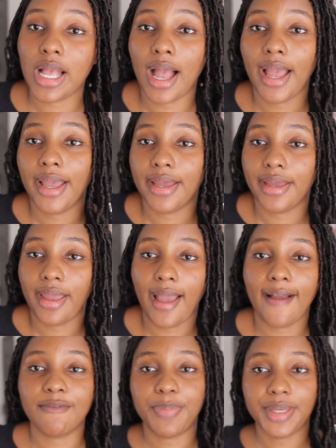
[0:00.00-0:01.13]
I
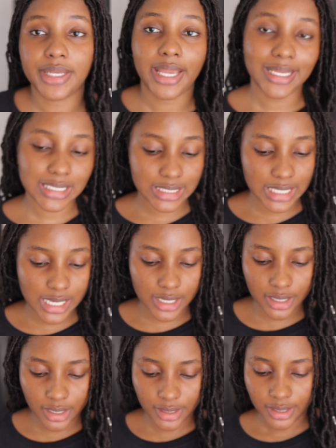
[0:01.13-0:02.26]
have been editing